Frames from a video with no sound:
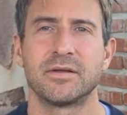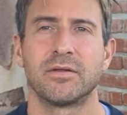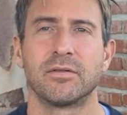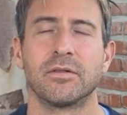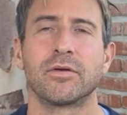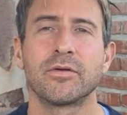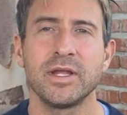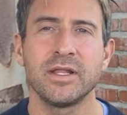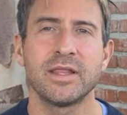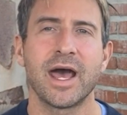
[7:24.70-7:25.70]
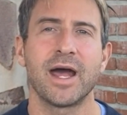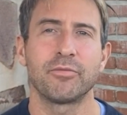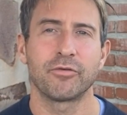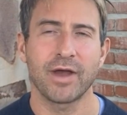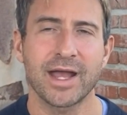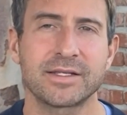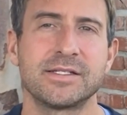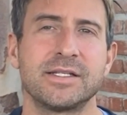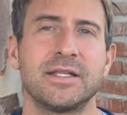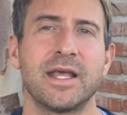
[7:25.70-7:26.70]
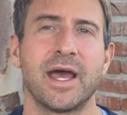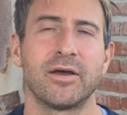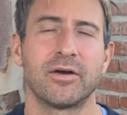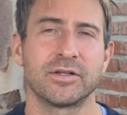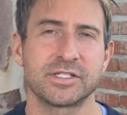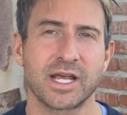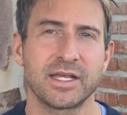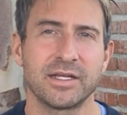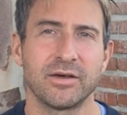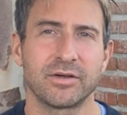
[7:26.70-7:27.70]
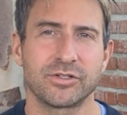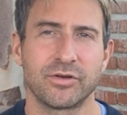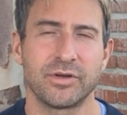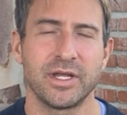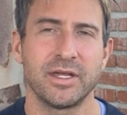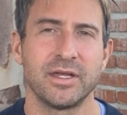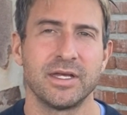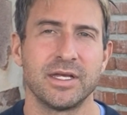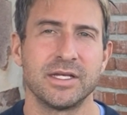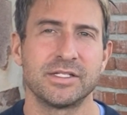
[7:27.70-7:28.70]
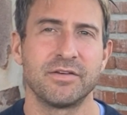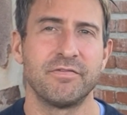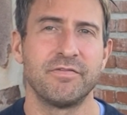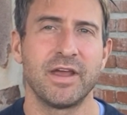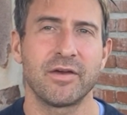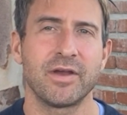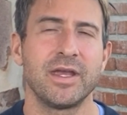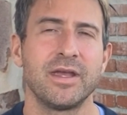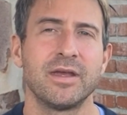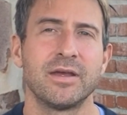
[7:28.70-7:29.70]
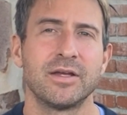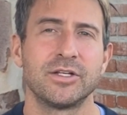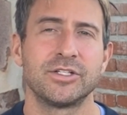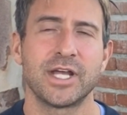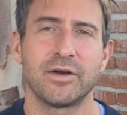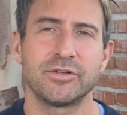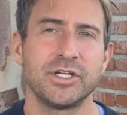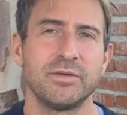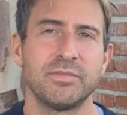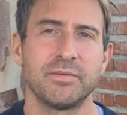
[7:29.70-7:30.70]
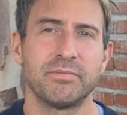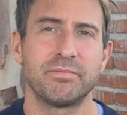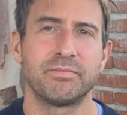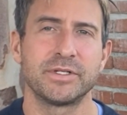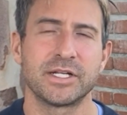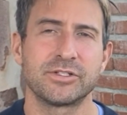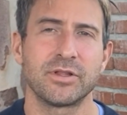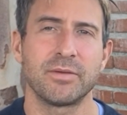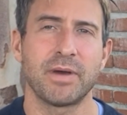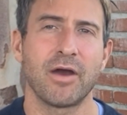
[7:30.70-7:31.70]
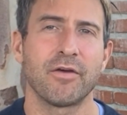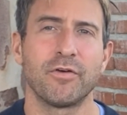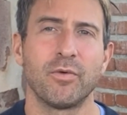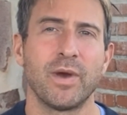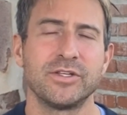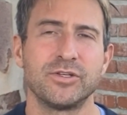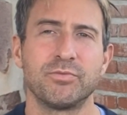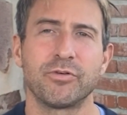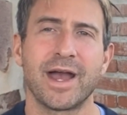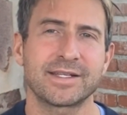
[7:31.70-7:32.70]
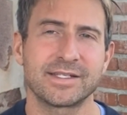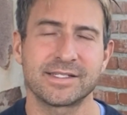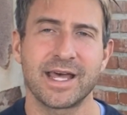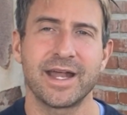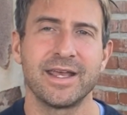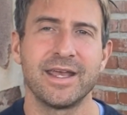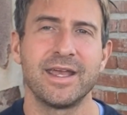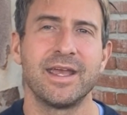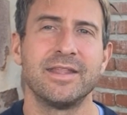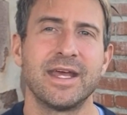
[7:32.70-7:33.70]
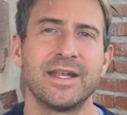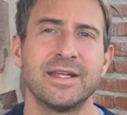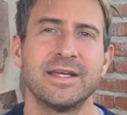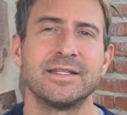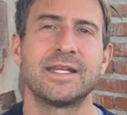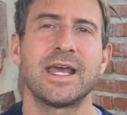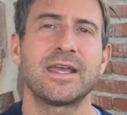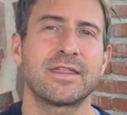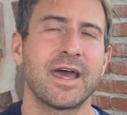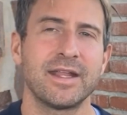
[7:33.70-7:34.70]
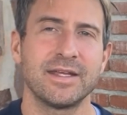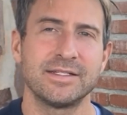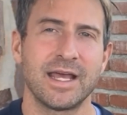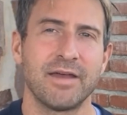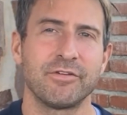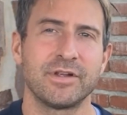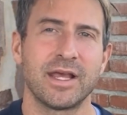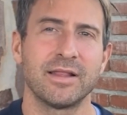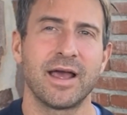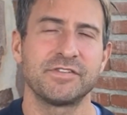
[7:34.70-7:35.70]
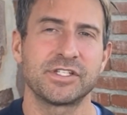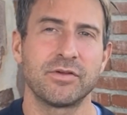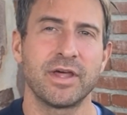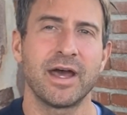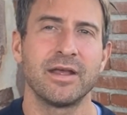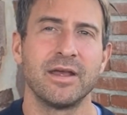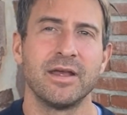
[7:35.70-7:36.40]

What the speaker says: learning that, practicing that on a psychedelic journey is a very challenging but potentially powerful way to practice that and then take that into everyday life so that